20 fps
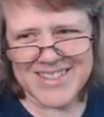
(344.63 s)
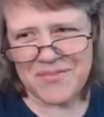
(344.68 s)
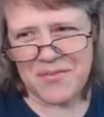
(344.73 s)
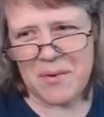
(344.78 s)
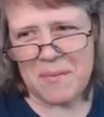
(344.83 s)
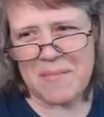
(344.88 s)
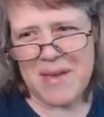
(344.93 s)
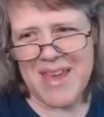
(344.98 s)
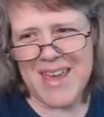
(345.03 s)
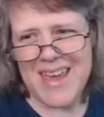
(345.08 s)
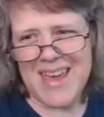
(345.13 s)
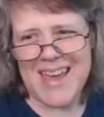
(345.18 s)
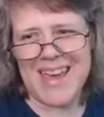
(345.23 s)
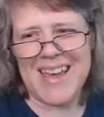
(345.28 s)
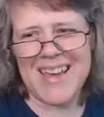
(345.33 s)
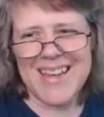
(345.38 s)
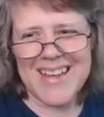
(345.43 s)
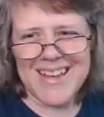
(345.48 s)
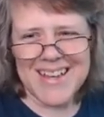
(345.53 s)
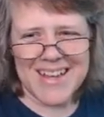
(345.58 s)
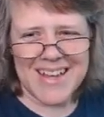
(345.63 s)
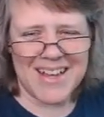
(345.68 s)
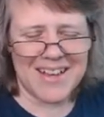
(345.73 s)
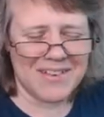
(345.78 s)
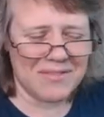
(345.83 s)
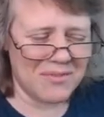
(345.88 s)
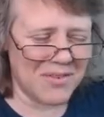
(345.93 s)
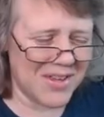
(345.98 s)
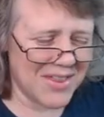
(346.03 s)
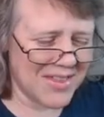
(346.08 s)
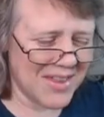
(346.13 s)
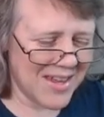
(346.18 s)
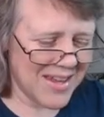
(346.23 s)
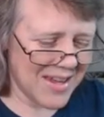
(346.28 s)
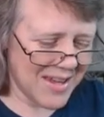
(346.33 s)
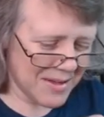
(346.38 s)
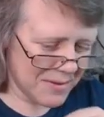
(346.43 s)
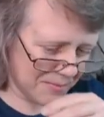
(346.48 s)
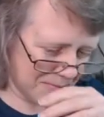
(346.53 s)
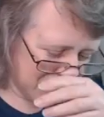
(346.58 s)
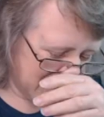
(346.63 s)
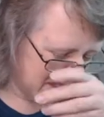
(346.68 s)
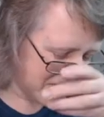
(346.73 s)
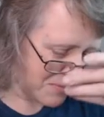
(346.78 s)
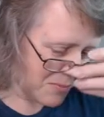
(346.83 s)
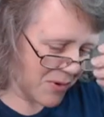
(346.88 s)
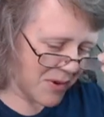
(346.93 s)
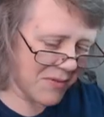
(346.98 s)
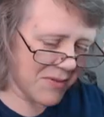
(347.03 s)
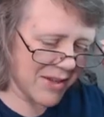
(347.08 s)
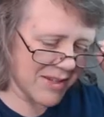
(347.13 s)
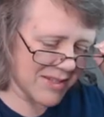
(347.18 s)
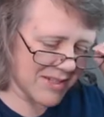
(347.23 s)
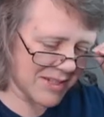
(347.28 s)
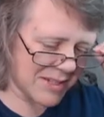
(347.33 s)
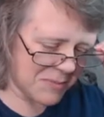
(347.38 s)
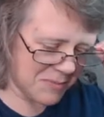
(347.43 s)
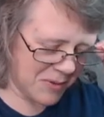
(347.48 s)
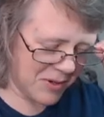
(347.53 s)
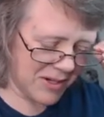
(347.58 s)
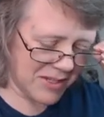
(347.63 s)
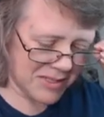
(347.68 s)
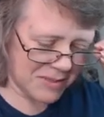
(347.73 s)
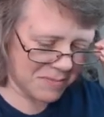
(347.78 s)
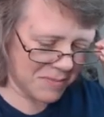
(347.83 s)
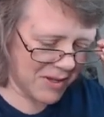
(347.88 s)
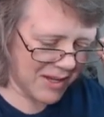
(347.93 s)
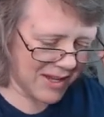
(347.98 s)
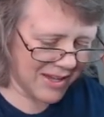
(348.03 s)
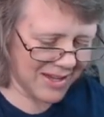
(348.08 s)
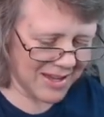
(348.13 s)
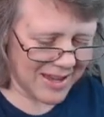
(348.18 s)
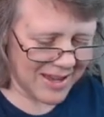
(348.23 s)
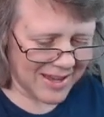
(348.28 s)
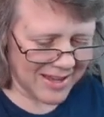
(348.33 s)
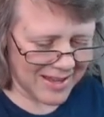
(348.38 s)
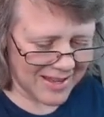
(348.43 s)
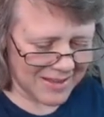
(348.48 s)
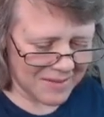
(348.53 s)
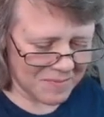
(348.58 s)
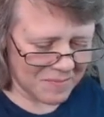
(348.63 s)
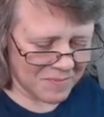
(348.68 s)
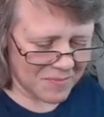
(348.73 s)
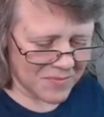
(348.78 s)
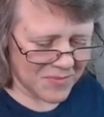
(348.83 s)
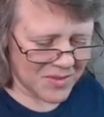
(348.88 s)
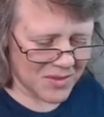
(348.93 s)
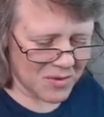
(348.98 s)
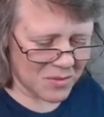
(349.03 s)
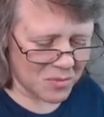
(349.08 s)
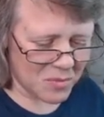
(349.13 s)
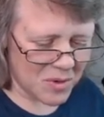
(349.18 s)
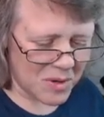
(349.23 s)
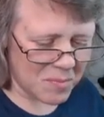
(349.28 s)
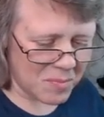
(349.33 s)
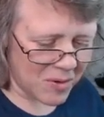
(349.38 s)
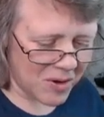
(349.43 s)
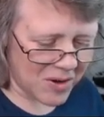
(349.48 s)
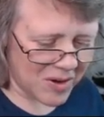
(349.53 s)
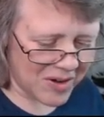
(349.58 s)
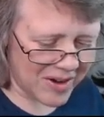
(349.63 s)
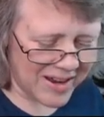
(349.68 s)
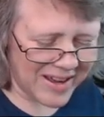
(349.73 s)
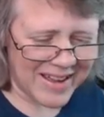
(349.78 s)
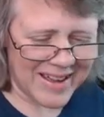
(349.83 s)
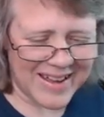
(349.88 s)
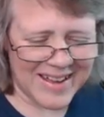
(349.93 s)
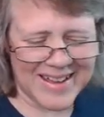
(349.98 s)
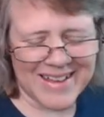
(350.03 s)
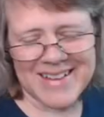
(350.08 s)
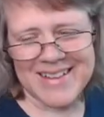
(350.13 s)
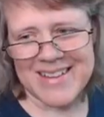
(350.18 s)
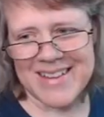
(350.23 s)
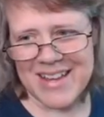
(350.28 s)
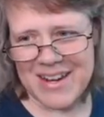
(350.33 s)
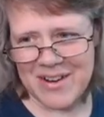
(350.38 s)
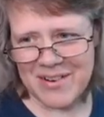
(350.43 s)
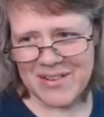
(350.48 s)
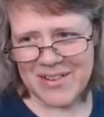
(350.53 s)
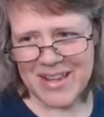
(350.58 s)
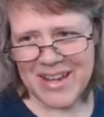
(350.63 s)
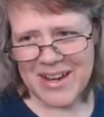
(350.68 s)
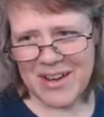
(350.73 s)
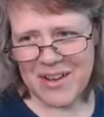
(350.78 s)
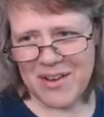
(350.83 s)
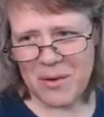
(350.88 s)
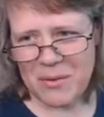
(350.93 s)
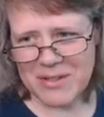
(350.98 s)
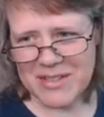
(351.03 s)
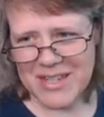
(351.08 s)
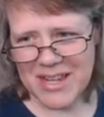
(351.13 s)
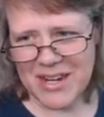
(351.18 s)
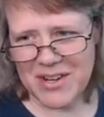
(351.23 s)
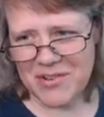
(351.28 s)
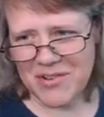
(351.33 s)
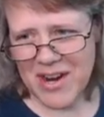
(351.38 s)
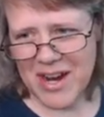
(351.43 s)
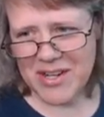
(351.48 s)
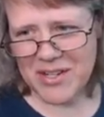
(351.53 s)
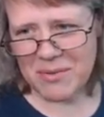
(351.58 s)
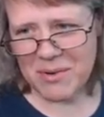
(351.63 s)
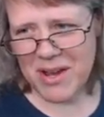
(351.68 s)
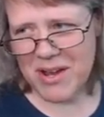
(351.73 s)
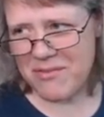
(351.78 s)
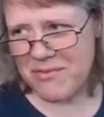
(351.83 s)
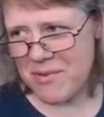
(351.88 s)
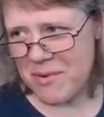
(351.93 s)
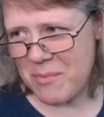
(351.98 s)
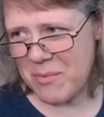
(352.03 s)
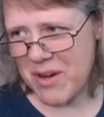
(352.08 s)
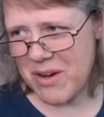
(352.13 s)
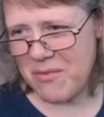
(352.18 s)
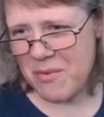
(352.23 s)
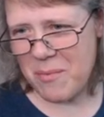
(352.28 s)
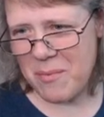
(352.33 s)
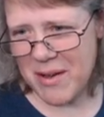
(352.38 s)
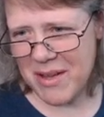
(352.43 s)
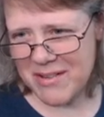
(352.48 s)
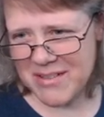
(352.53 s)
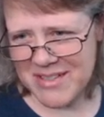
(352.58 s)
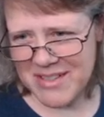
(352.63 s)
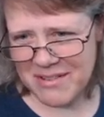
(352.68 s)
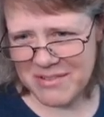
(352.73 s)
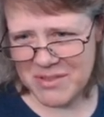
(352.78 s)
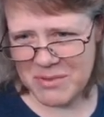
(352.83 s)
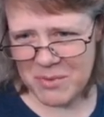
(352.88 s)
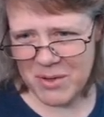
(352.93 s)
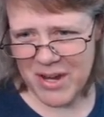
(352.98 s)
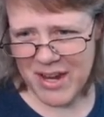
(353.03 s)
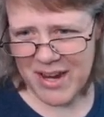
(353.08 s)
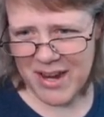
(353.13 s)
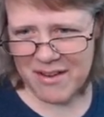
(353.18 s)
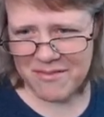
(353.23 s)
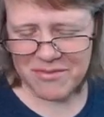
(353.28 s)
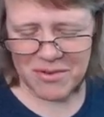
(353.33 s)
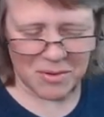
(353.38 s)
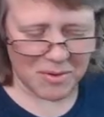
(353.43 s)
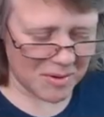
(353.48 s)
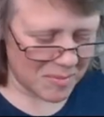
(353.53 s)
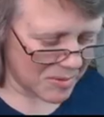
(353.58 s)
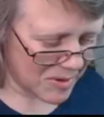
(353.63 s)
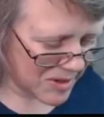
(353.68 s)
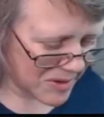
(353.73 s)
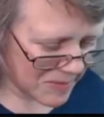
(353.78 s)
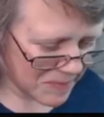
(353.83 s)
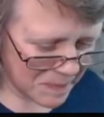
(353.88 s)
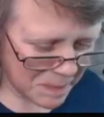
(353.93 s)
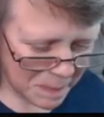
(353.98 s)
for me with with previous experience being uh Reaper, uh, you know, like always getting dragged away from whatever models I was working on for Reaper.